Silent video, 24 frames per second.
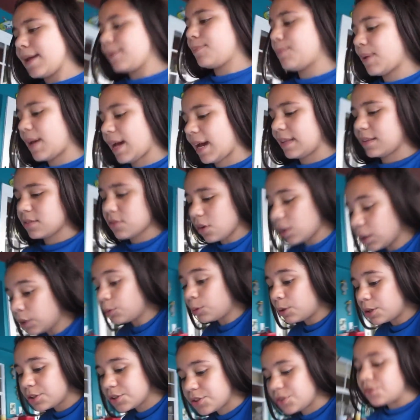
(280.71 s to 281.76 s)
iPad. That's all I
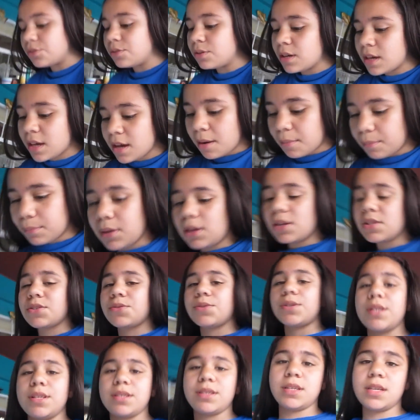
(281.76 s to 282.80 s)
want to do. Plus, I
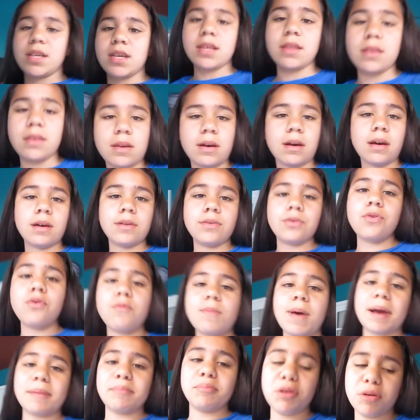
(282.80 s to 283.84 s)
want to see the new
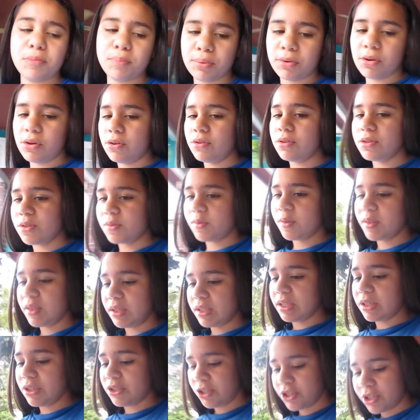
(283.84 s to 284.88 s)
MacBook Pros,
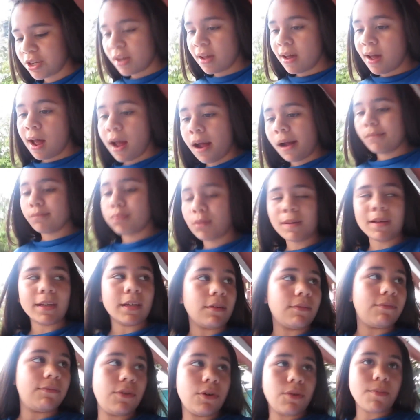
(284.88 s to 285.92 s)
15-inch. I'm probably
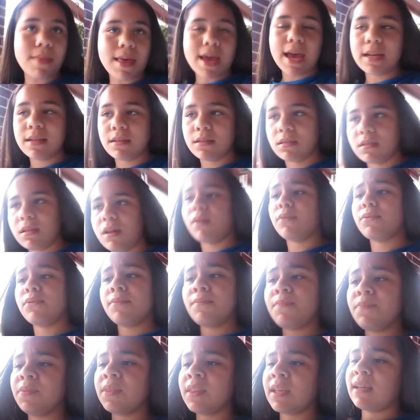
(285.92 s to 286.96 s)
going to film that and stuff.
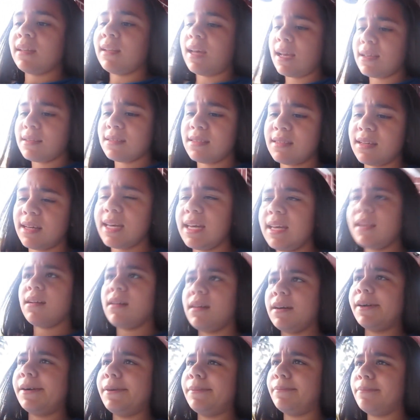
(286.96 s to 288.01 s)
Last night,
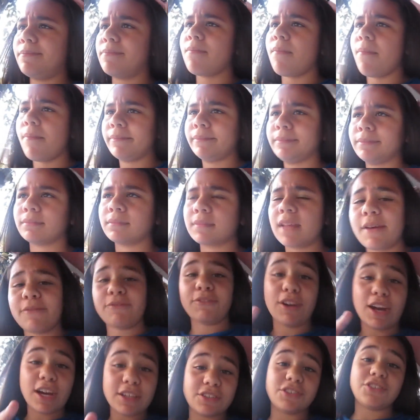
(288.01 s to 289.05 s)
I
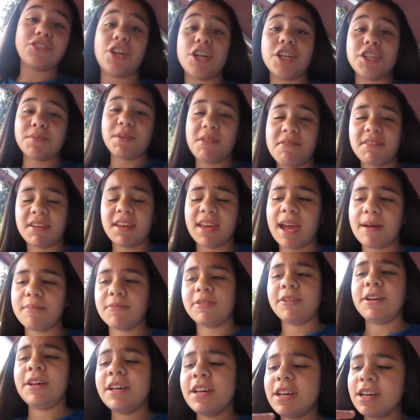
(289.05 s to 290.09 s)
forgot to charge my
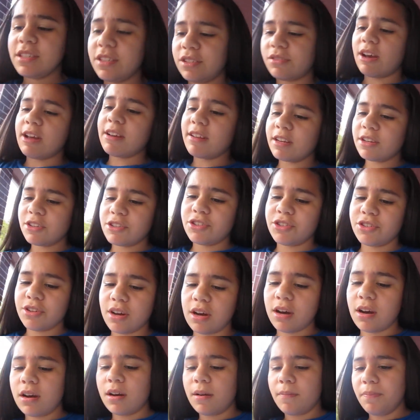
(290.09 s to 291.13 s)
camera, so I didn't
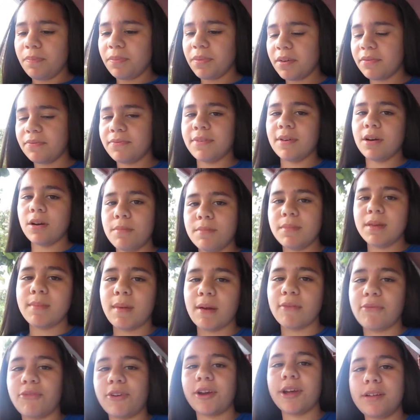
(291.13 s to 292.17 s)
film me and
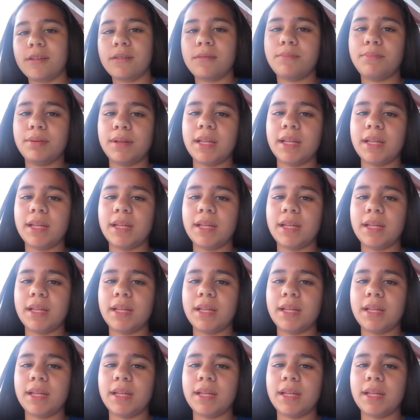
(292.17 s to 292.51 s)
my friend